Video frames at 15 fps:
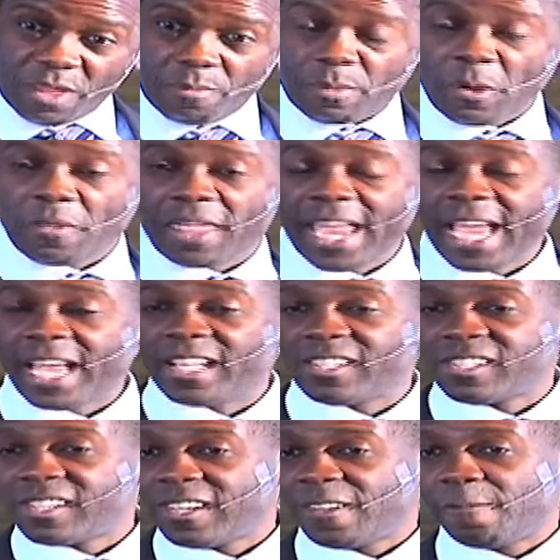both
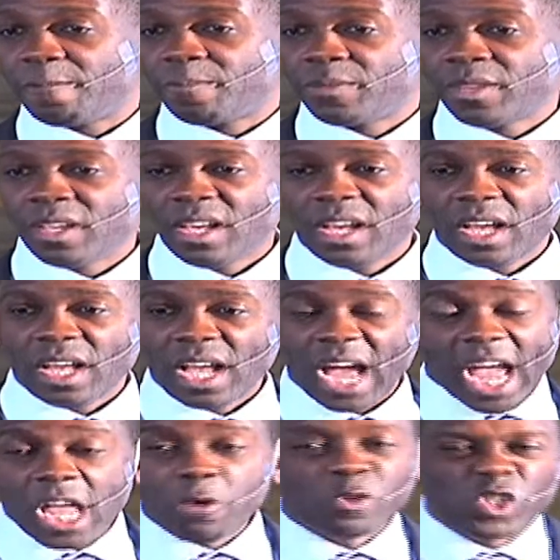hands.
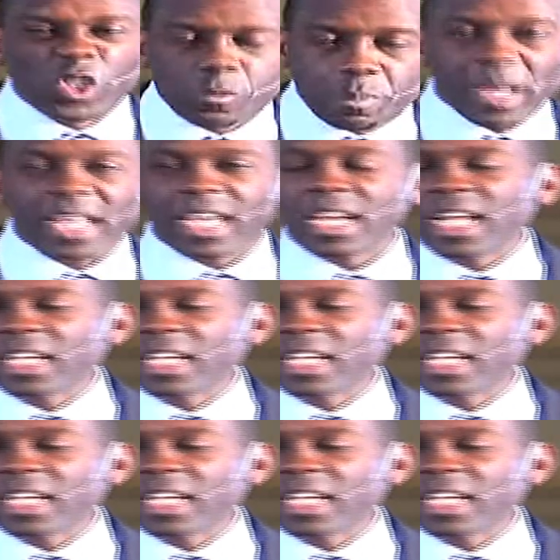He would speak in